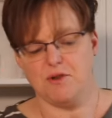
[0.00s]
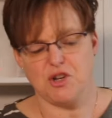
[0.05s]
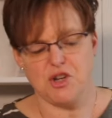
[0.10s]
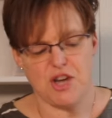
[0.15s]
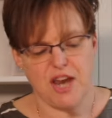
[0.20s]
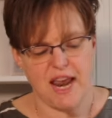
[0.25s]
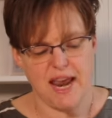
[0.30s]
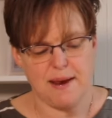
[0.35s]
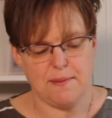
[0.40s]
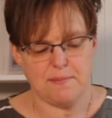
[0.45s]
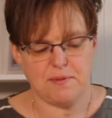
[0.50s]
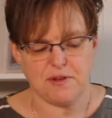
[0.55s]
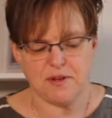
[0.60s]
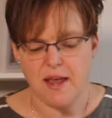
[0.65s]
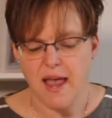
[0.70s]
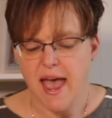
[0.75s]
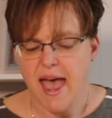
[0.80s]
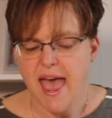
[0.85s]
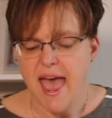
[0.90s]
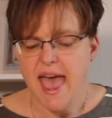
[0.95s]
shapes.
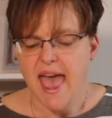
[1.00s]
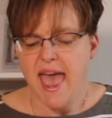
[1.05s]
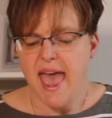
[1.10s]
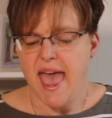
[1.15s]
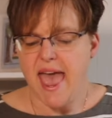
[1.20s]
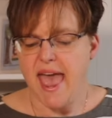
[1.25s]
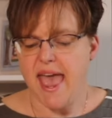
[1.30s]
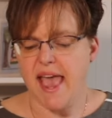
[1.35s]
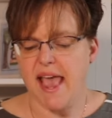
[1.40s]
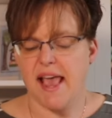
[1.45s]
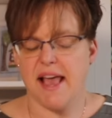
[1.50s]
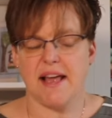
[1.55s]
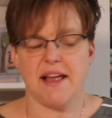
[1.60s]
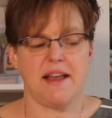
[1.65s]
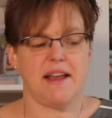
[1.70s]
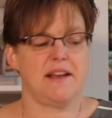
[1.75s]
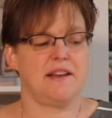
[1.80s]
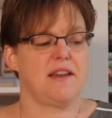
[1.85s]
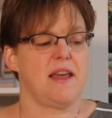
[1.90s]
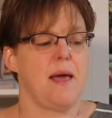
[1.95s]

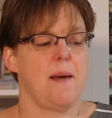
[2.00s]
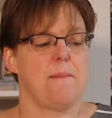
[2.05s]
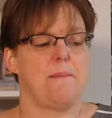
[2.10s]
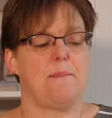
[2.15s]
And